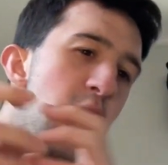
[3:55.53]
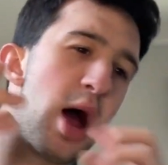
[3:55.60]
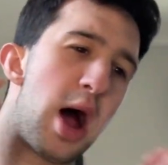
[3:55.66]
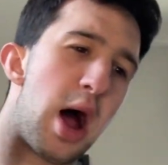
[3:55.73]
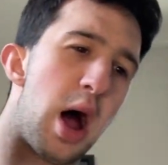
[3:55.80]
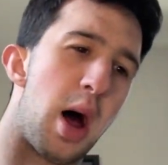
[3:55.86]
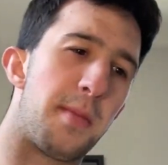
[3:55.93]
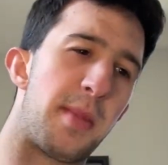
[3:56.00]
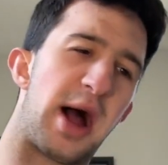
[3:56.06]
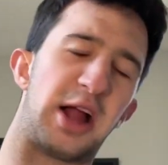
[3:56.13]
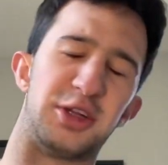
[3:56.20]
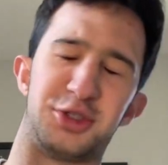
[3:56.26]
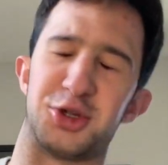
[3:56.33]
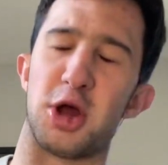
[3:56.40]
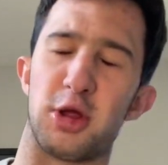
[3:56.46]
I
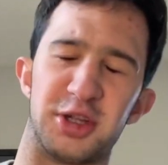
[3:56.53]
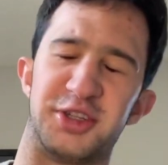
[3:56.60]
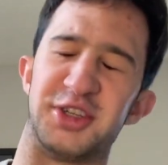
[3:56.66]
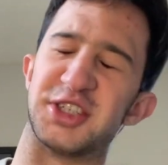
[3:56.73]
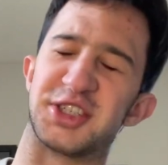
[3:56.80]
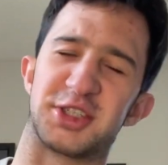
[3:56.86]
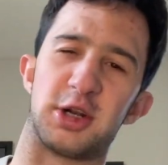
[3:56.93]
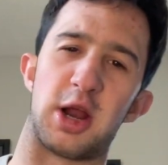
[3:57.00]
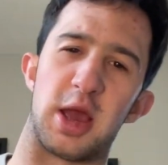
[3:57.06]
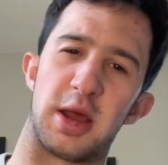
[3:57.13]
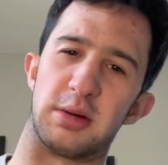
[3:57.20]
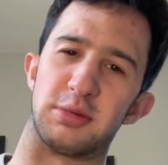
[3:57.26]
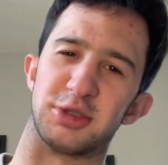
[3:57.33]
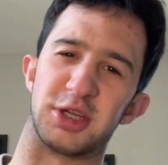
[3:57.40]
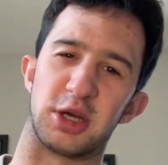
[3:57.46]
saw this yesterday, and I
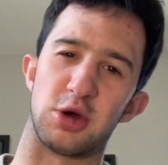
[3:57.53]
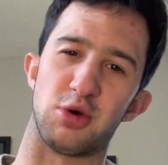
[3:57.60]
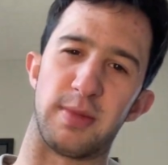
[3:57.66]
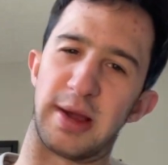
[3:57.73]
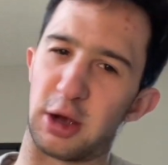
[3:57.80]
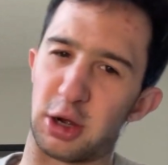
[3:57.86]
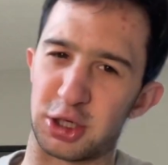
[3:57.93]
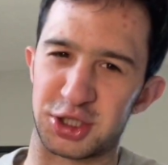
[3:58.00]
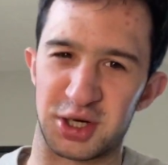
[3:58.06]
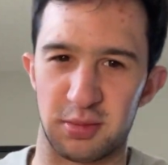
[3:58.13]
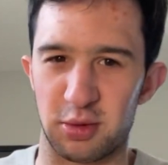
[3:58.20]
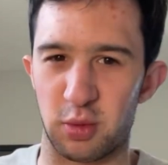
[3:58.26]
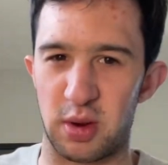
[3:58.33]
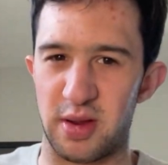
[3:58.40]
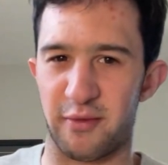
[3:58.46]
was like, oh my gosh, I'm going
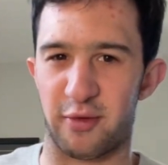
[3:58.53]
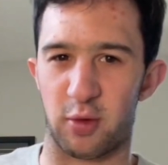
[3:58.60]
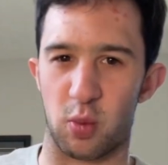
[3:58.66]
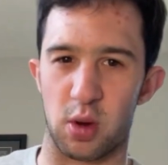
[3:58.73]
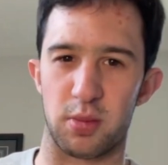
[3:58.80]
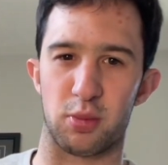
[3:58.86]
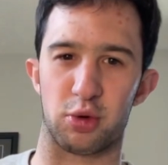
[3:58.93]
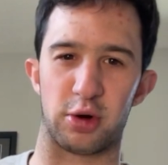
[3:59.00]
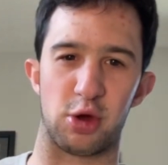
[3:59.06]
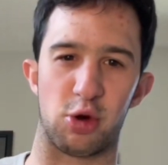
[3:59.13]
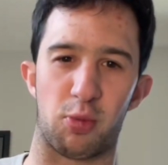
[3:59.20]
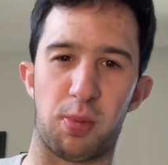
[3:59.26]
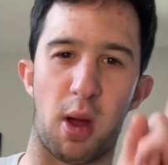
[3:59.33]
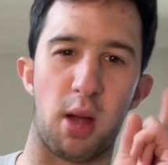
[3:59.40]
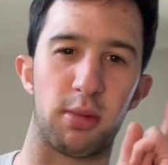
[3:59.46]
to wait for one more deal
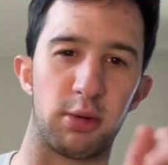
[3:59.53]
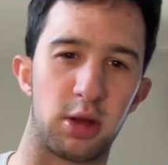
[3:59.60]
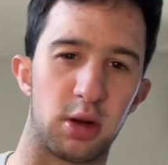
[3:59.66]
probably